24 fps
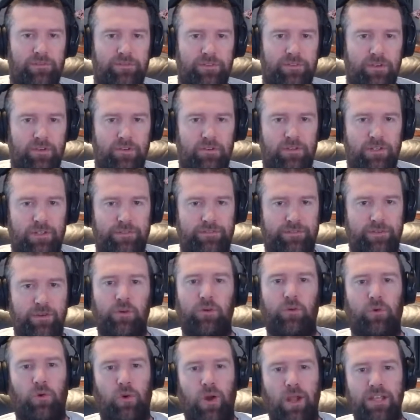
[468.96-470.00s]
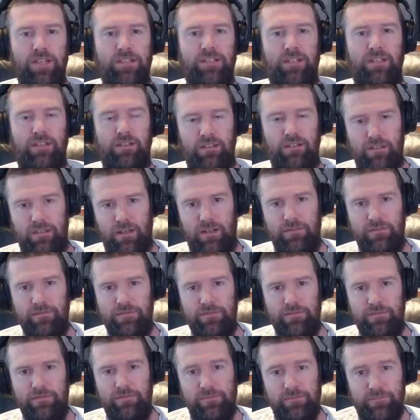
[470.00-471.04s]
But if you're crazy enough
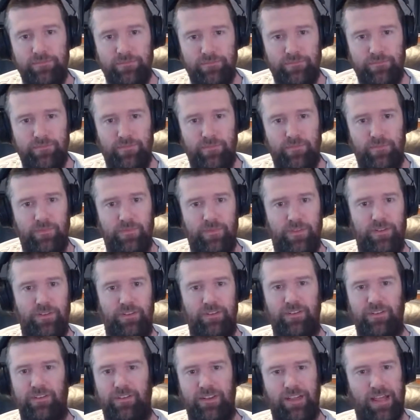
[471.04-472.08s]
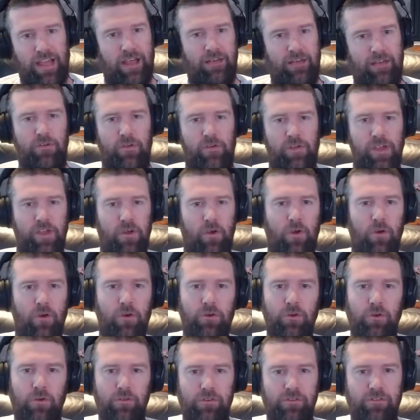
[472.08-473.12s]
to have
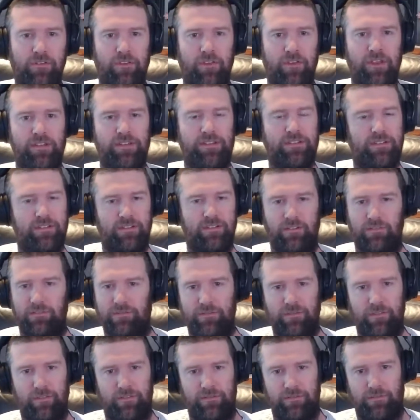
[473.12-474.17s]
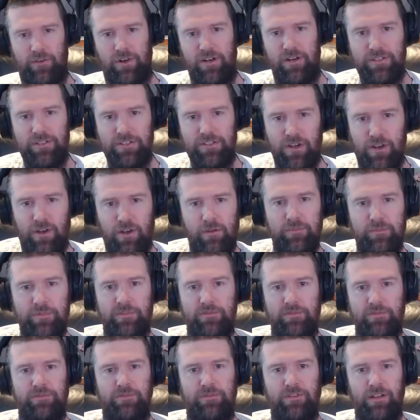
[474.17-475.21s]
heard all of this, I've crushed your hopes
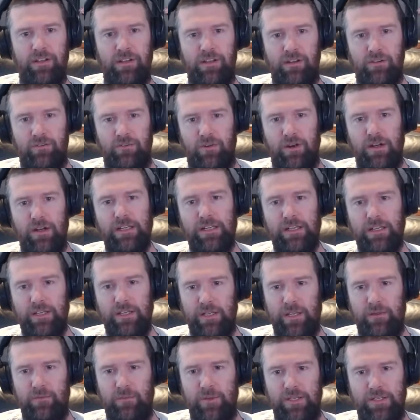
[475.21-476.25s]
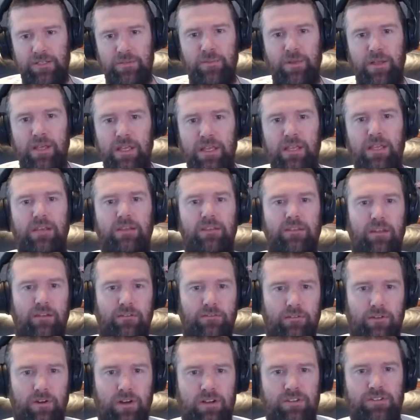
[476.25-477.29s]
of running an MSP, and
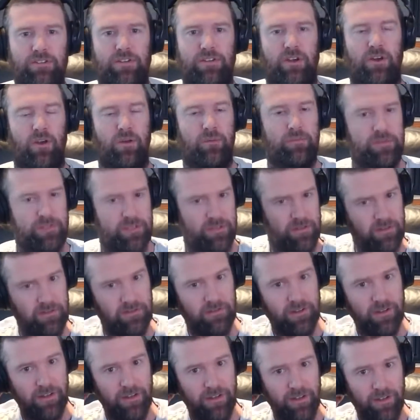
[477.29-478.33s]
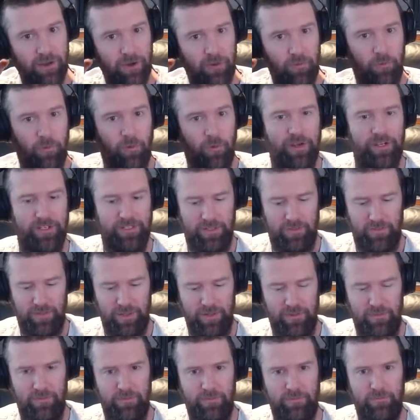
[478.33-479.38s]
I've crushed your hopes in wanting to
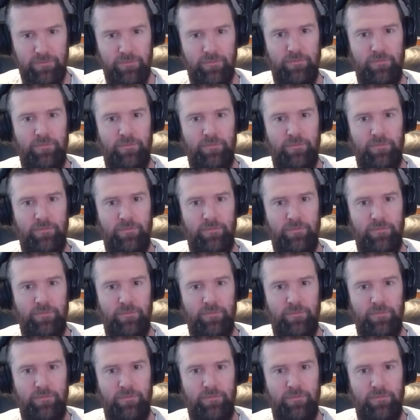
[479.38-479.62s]
be a